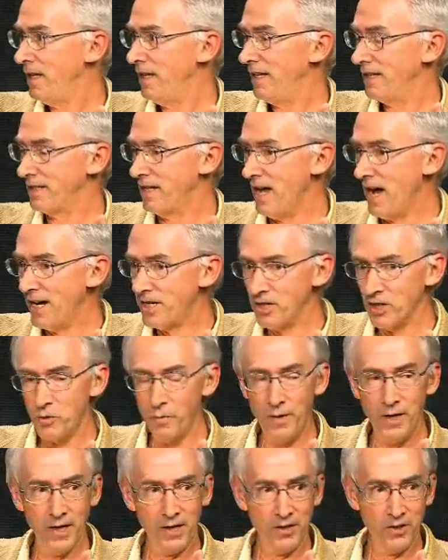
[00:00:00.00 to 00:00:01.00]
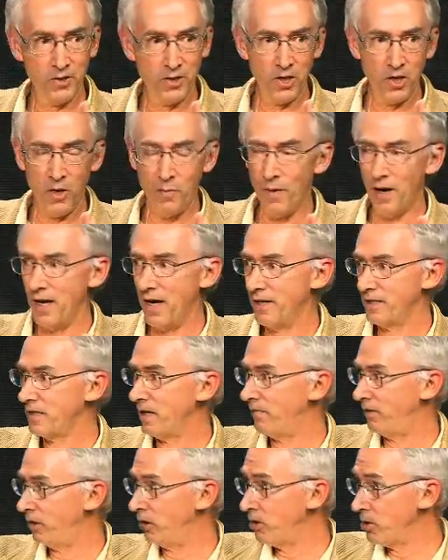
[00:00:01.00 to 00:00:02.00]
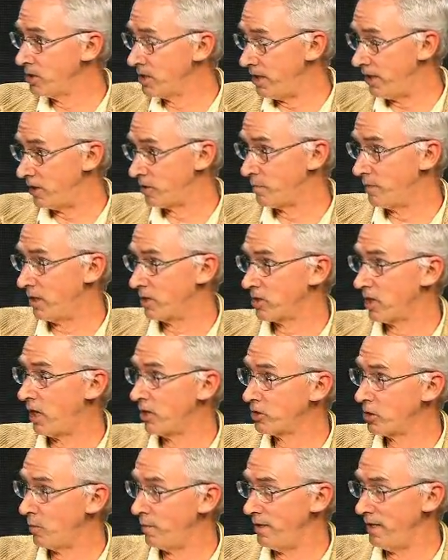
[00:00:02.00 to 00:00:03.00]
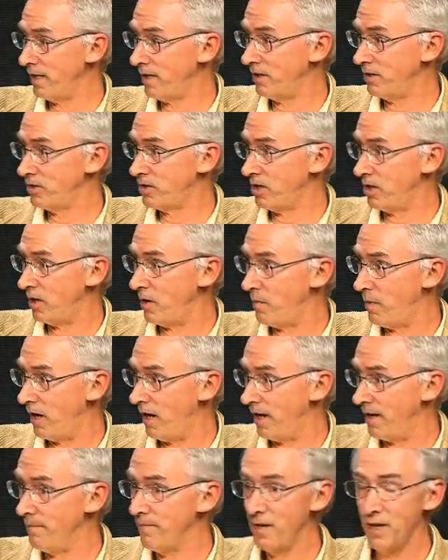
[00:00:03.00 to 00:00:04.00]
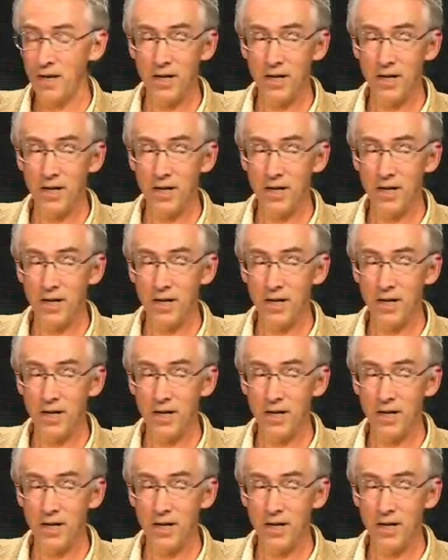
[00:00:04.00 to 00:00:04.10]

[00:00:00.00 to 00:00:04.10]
is not just being considered by us evolutionists, but it's also being considered by